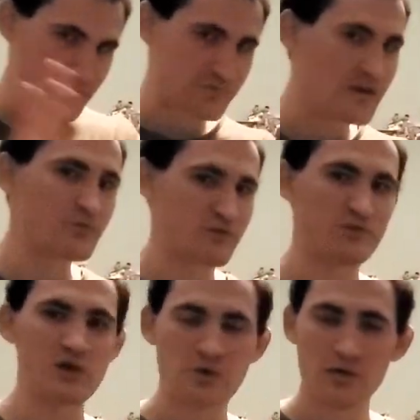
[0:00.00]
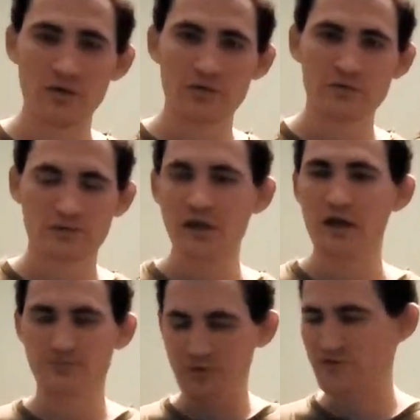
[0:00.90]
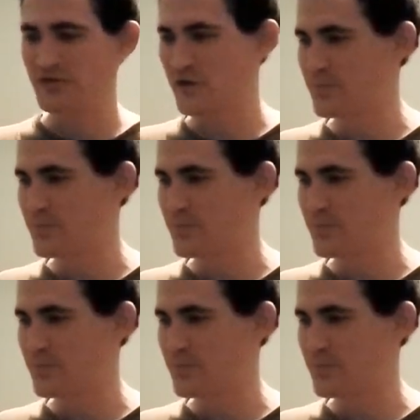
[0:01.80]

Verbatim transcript: said was new, like was there.